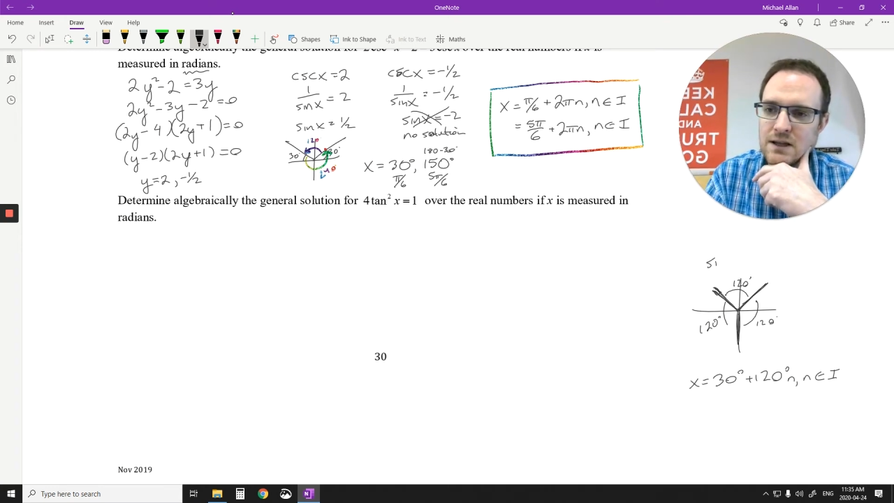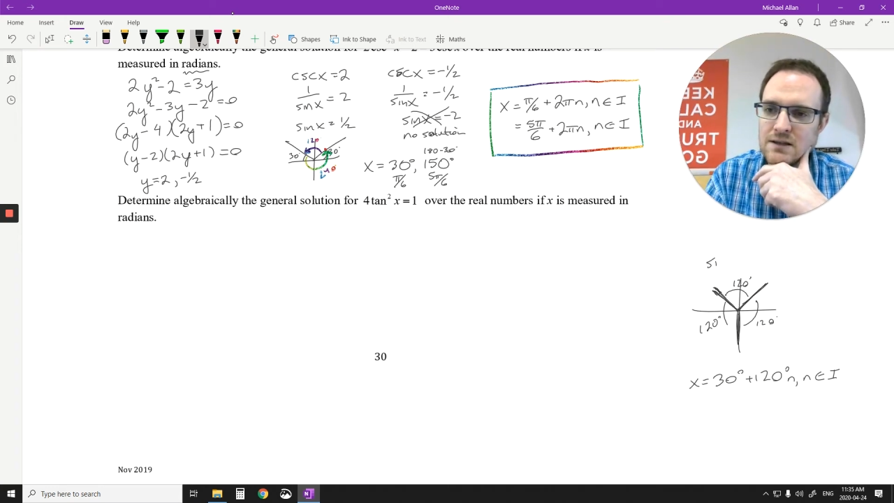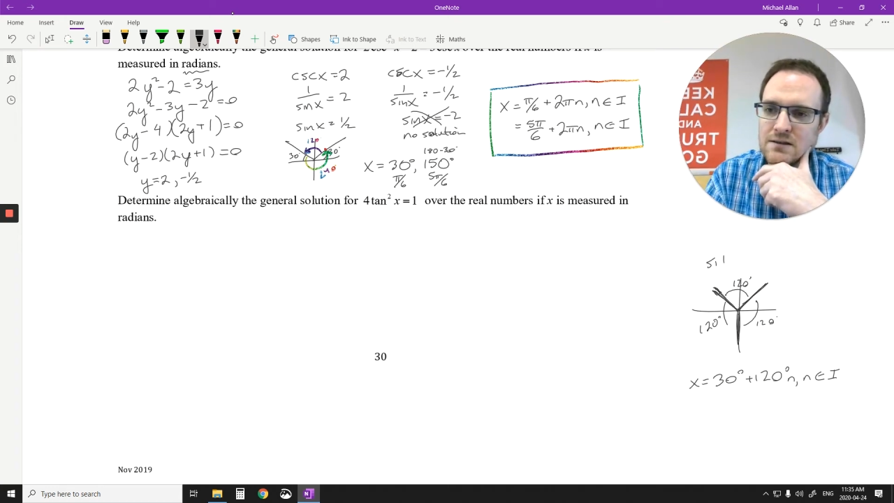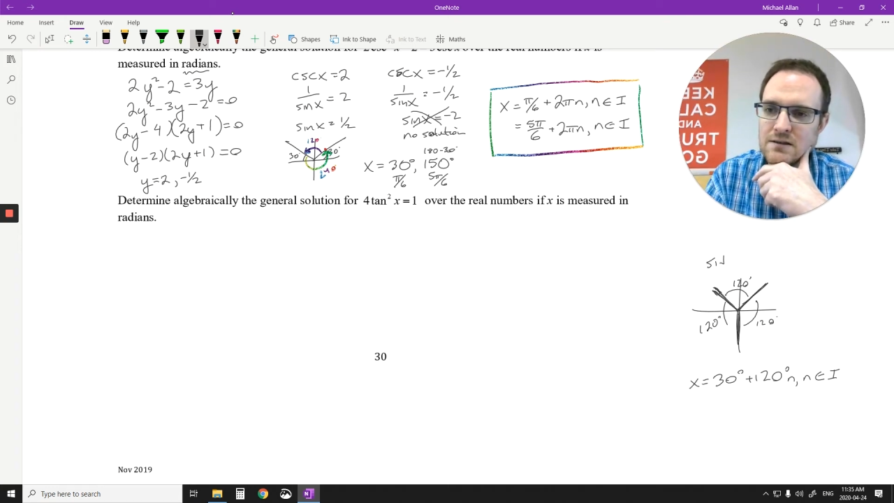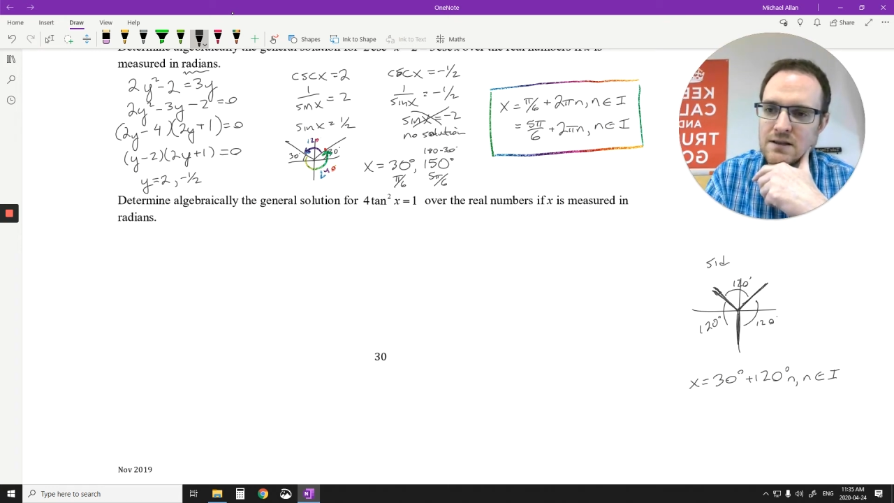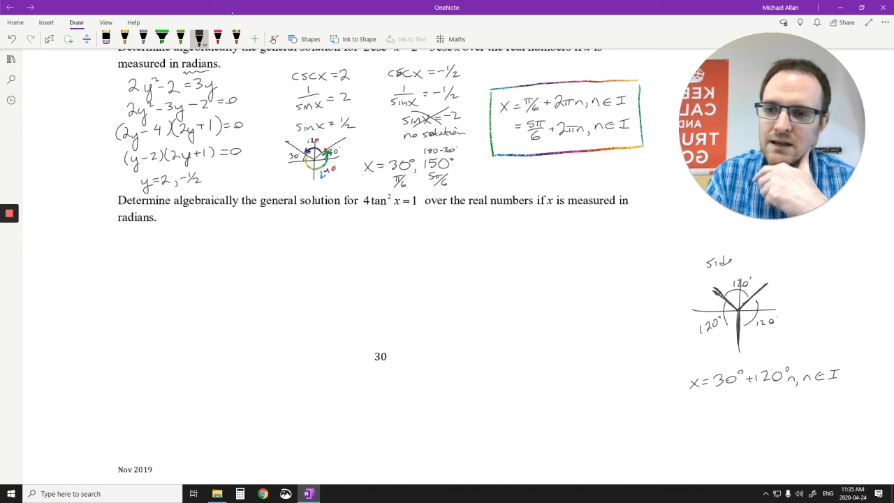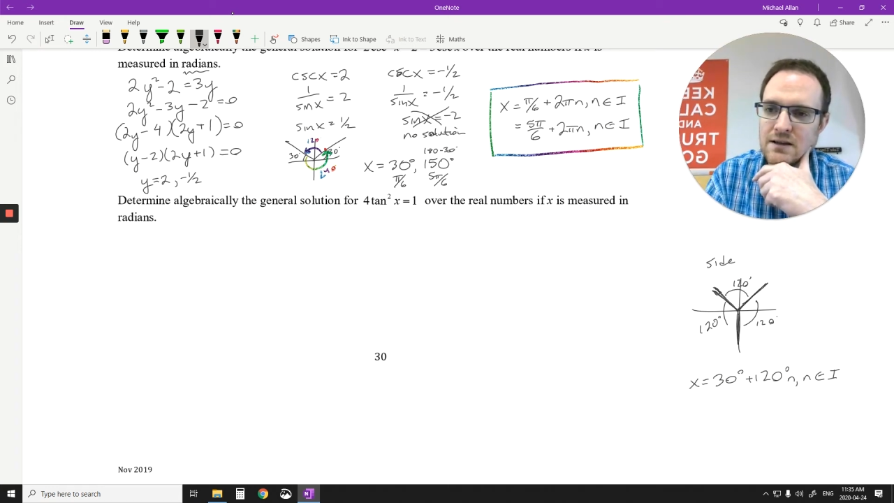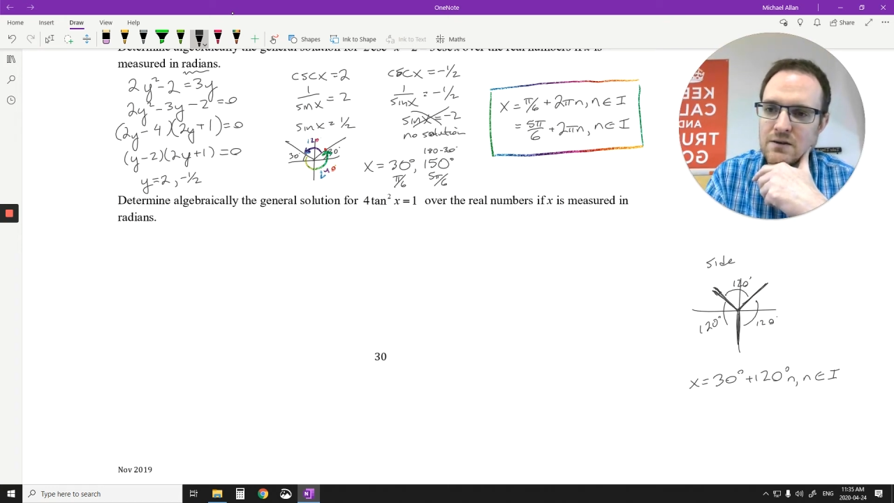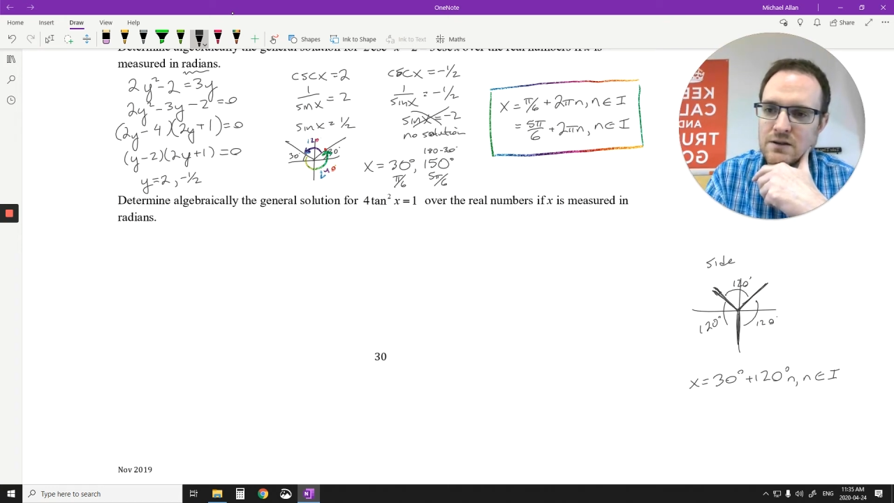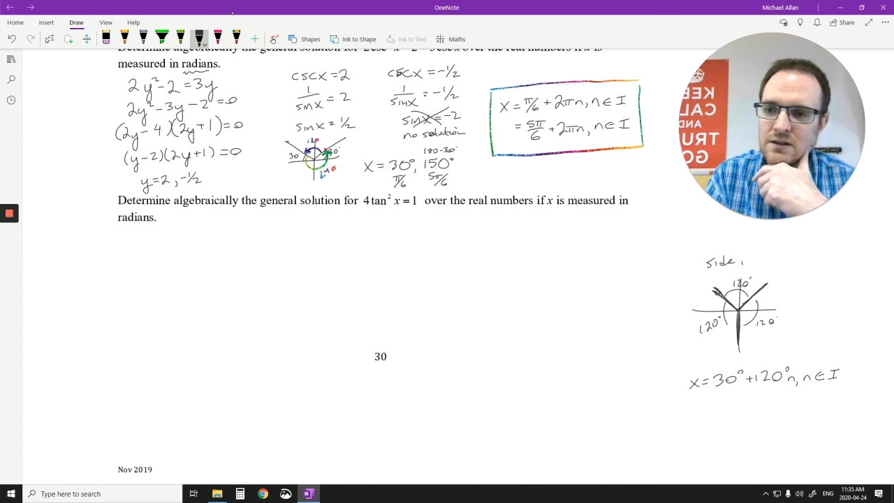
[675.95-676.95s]
that as a side
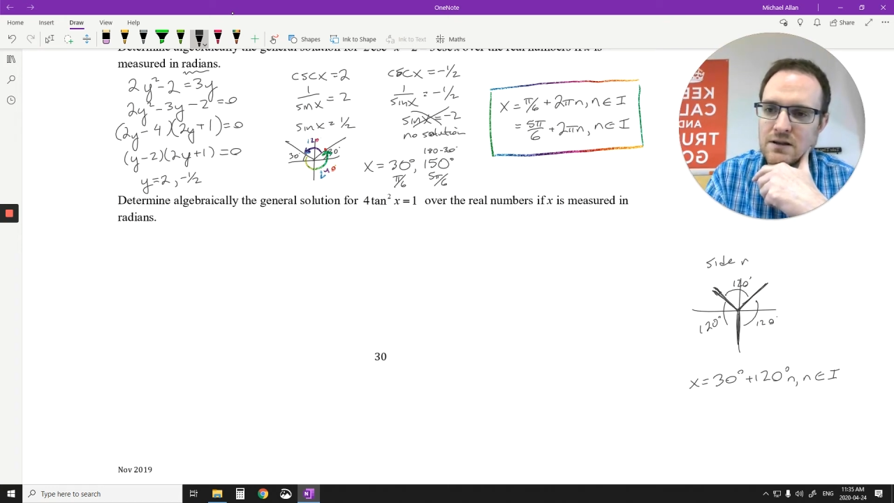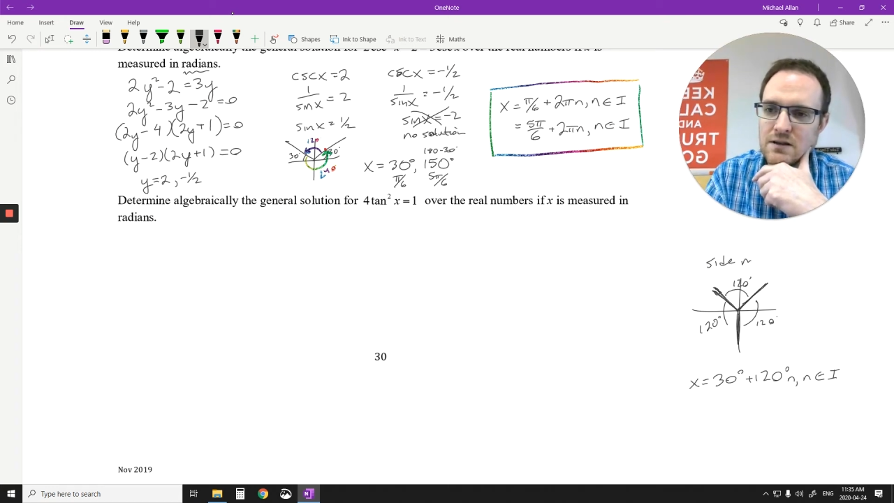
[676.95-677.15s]
note.